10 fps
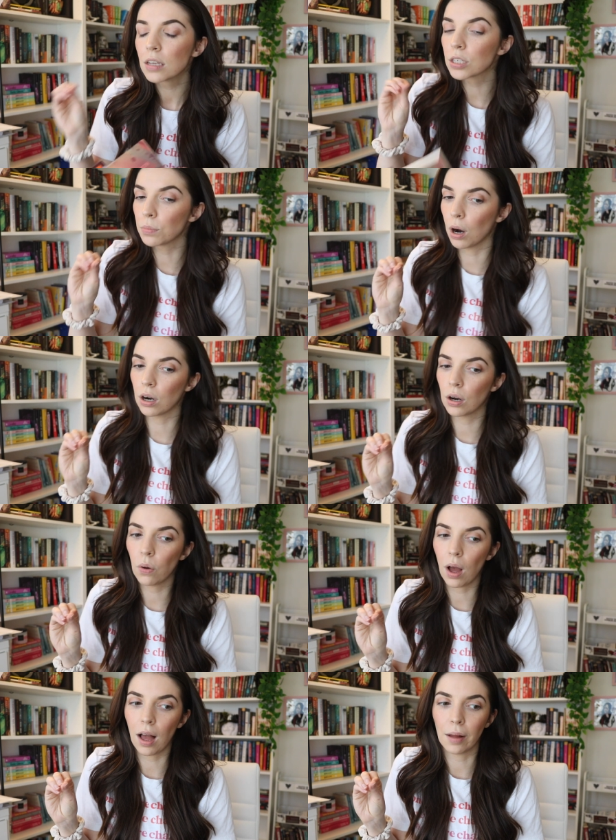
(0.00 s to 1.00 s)

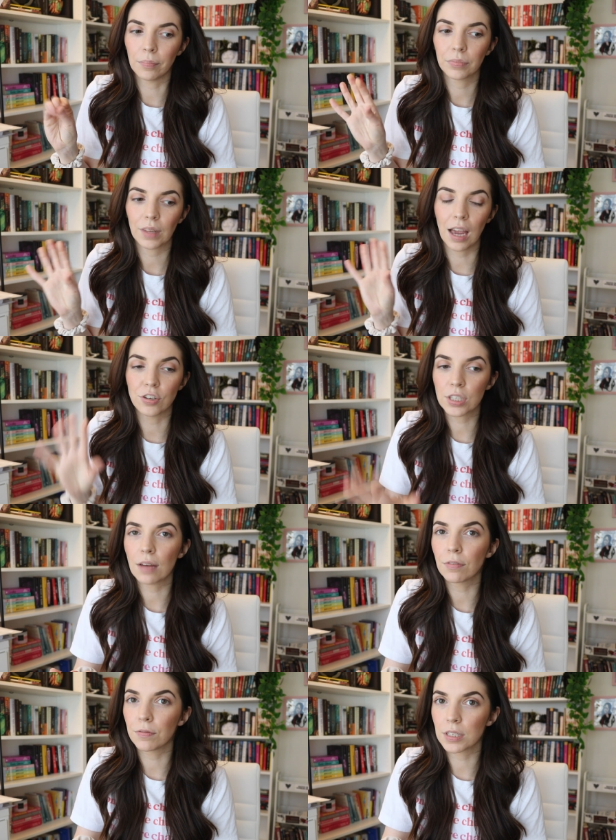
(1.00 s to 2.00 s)
Tomorrow, I just
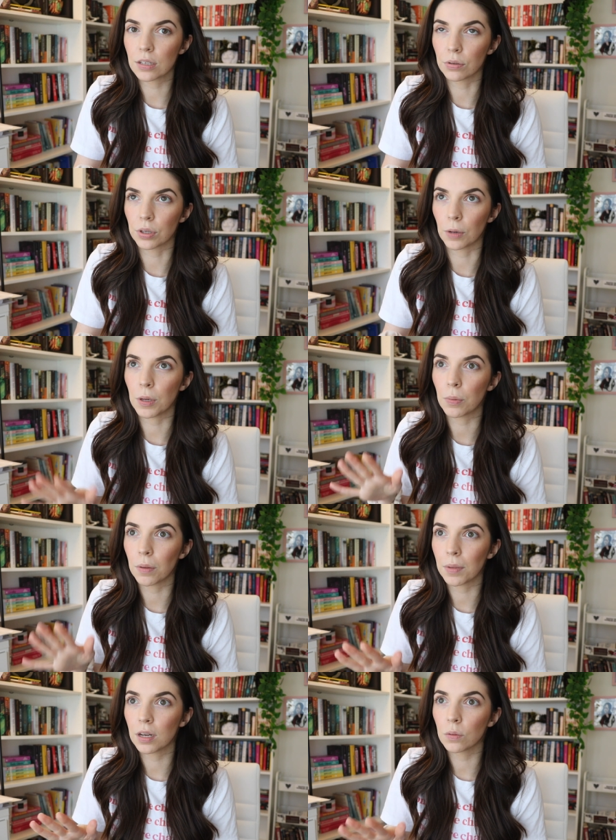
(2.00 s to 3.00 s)
have a physical therapy
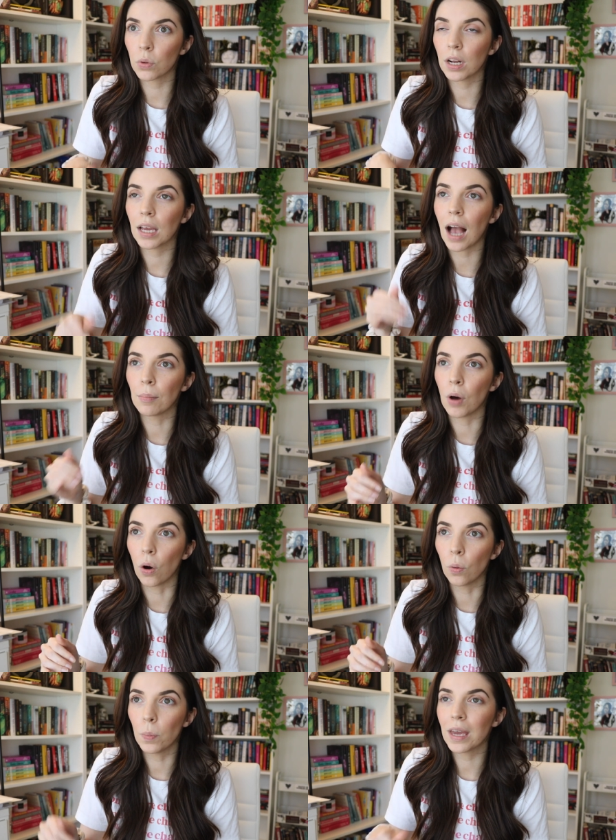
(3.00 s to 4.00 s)
appointment in the morning. I'm
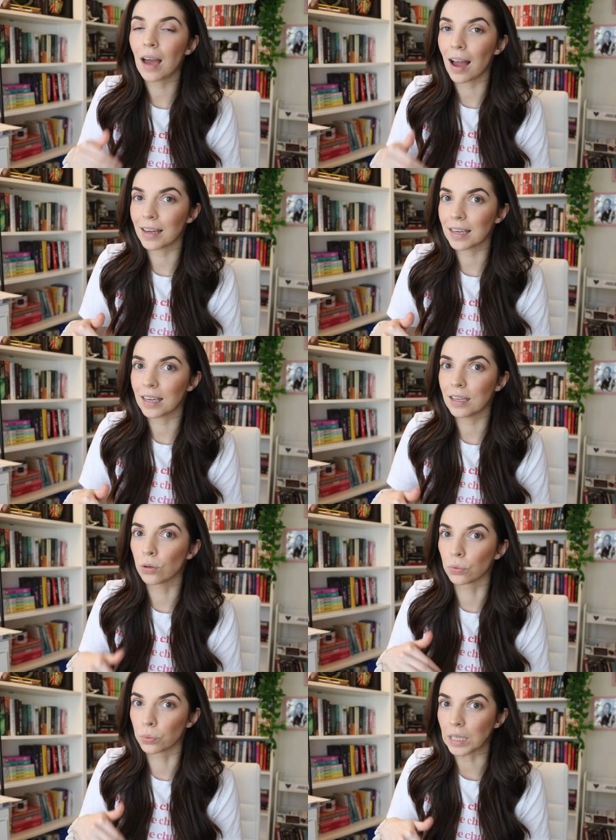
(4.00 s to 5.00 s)
hoping I
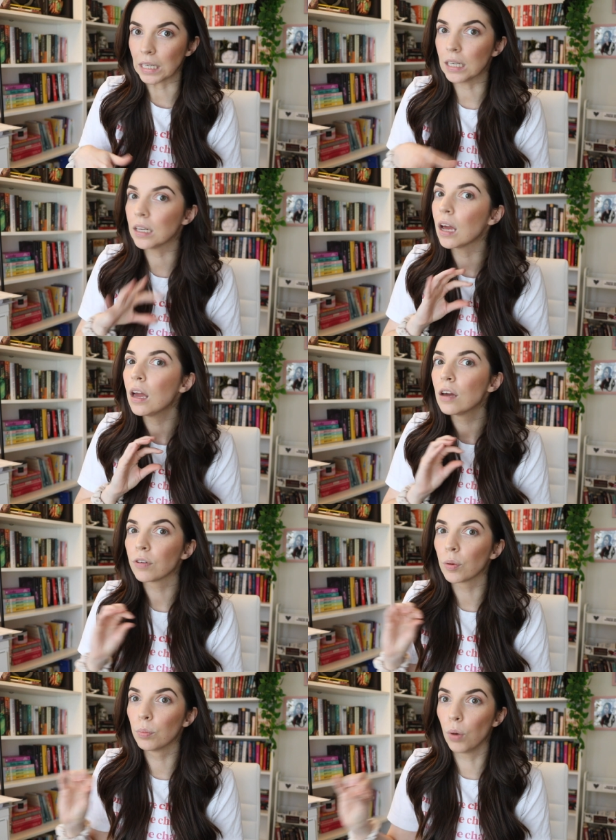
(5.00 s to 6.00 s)
can read
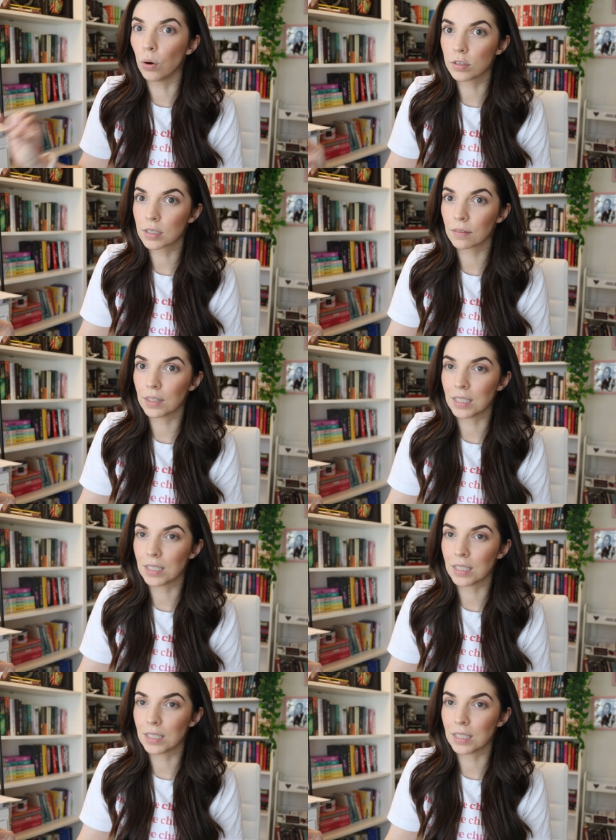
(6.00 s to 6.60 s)
for most of the